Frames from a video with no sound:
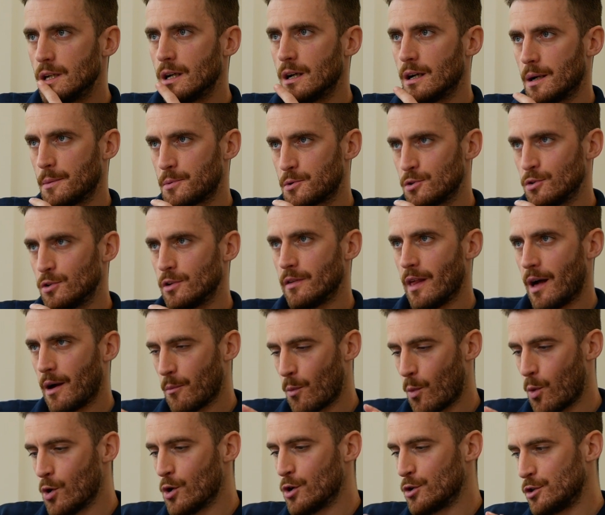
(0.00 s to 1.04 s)
Yeah, absolutely.
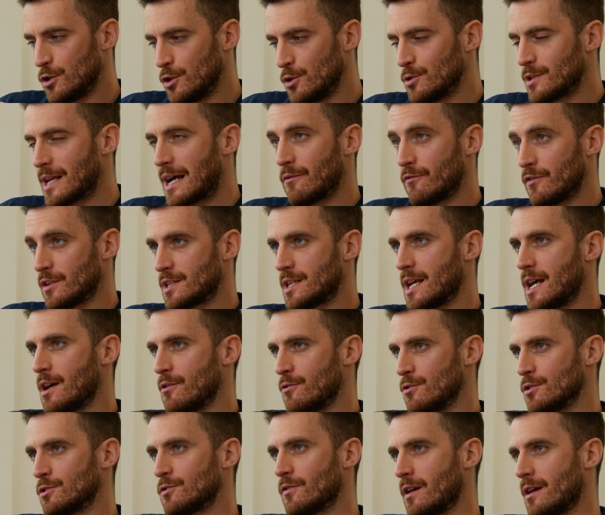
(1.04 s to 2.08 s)
That word you use,
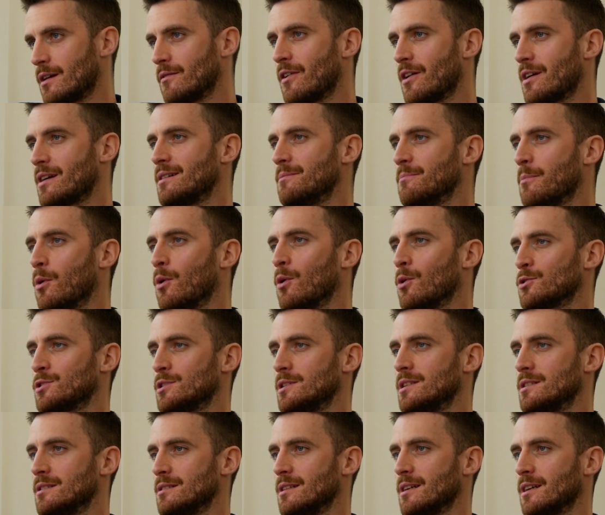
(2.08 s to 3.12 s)
adversarial, is very, very
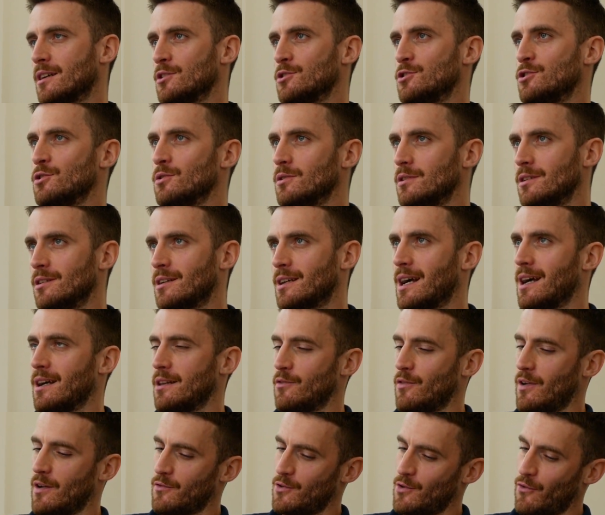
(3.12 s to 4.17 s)
important, isn't it? Because you
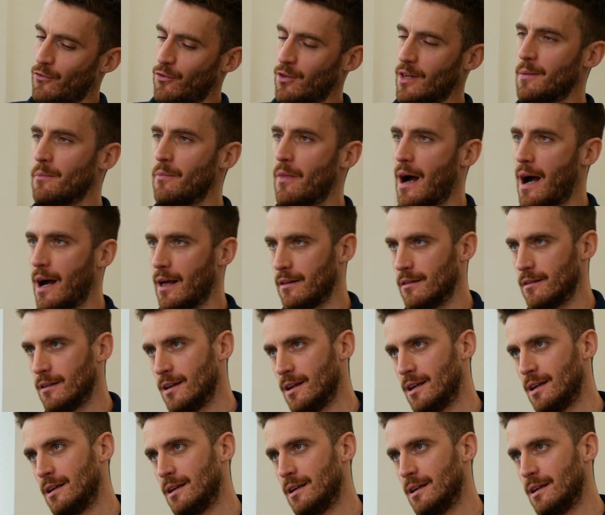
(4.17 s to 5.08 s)
kind of have to flip that and